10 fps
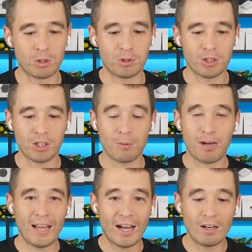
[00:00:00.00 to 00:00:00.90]
We're going to be talking
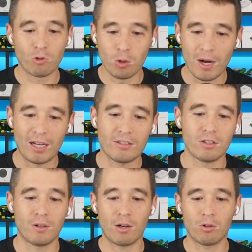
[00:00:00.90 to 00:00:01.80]
about AI robots.
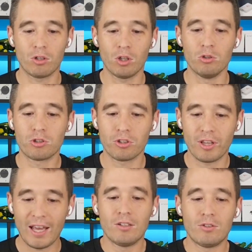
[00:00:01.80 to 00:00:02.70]
So, how close are
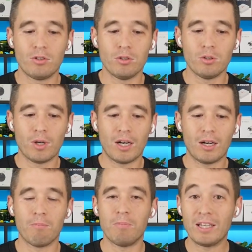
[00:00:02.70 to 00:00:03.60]
they
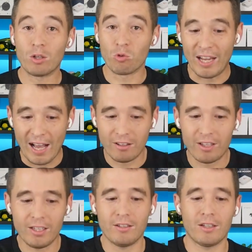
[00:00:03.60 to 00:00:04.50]
to being a reality?